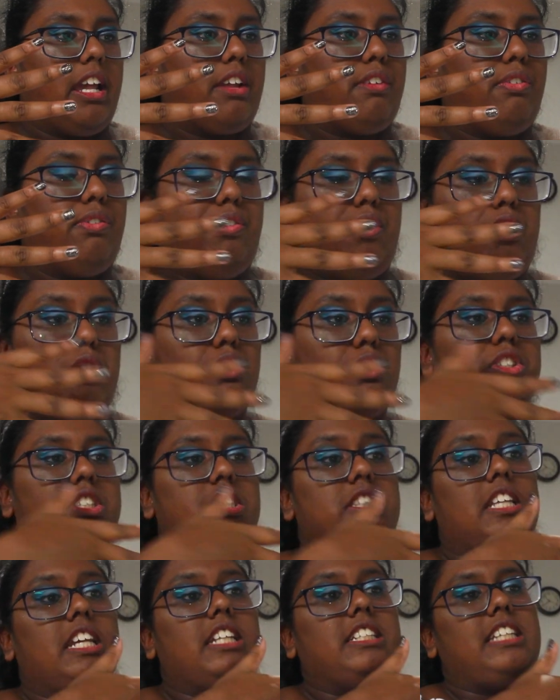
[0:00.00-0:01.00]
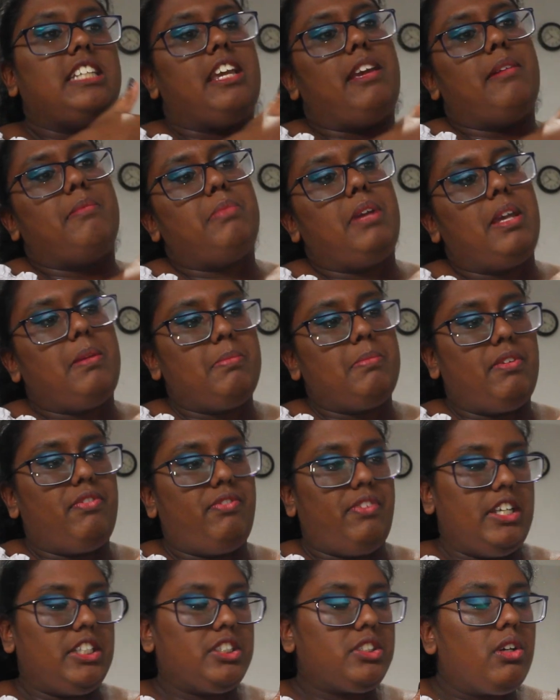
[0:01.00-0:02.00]
fuses into him being
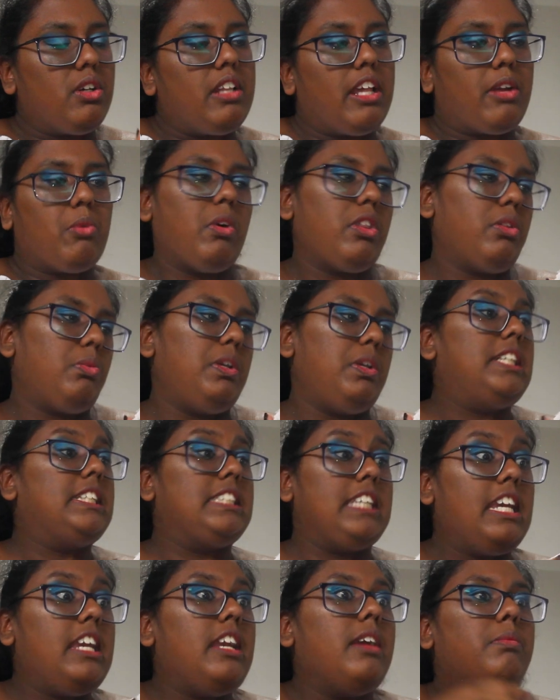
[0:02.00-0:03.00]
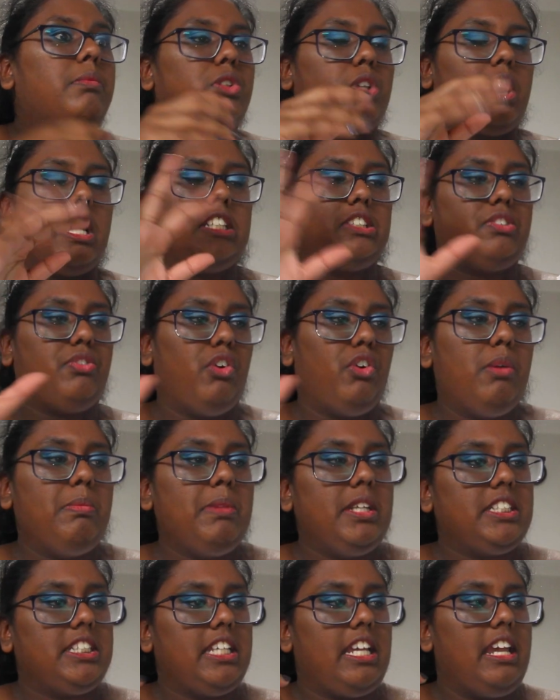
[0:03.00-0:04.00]
Mephisto, like whether we see him transform
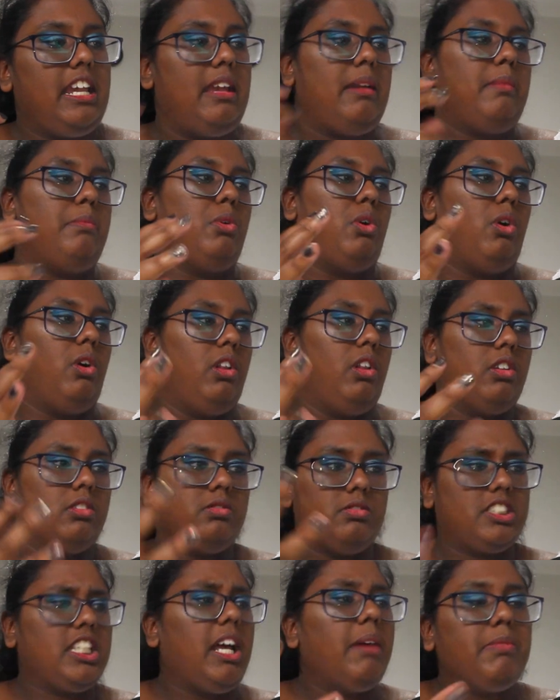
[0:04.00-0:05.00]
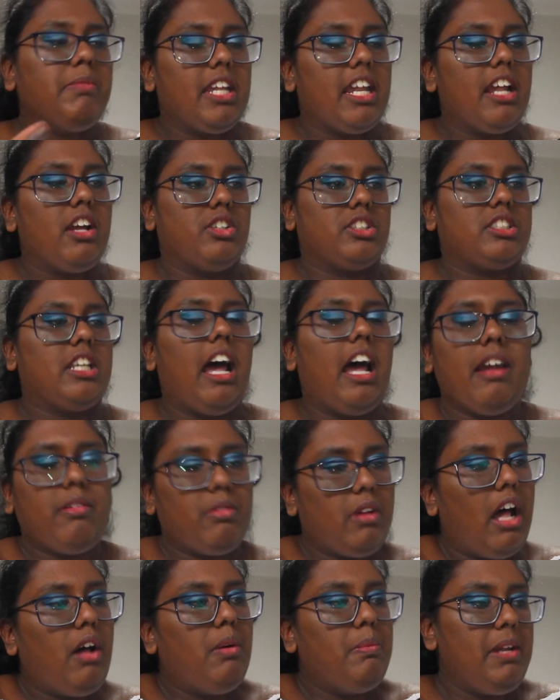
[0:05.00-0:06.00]
into him or something else.
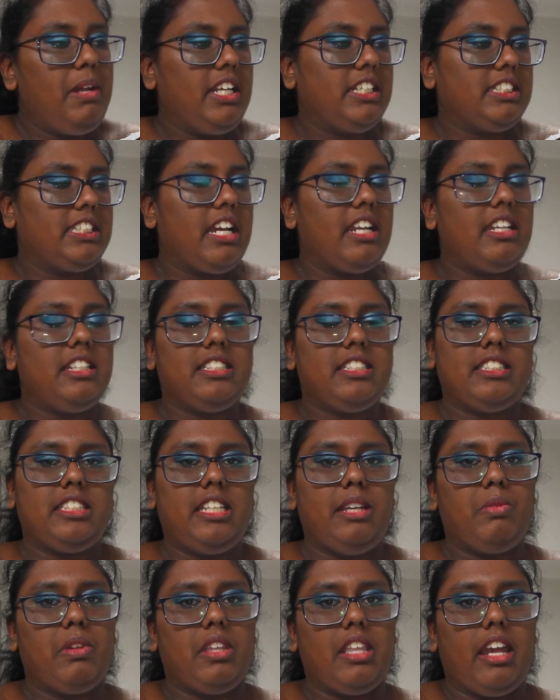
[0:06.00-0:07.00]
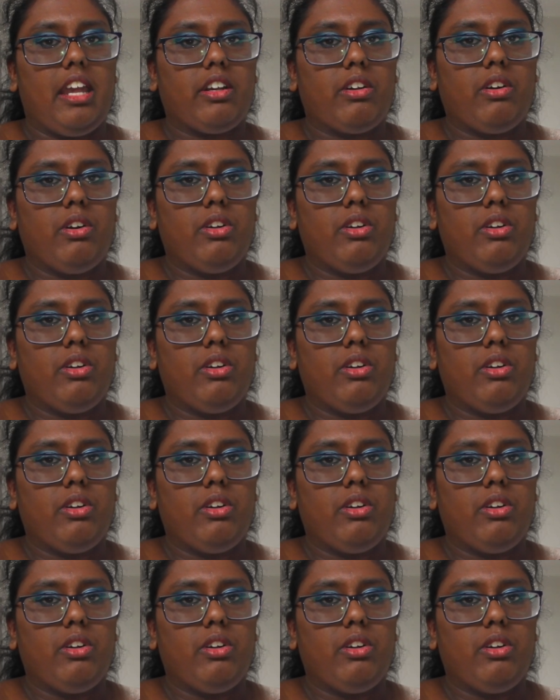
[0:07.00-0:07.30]
I'll be excited to see where that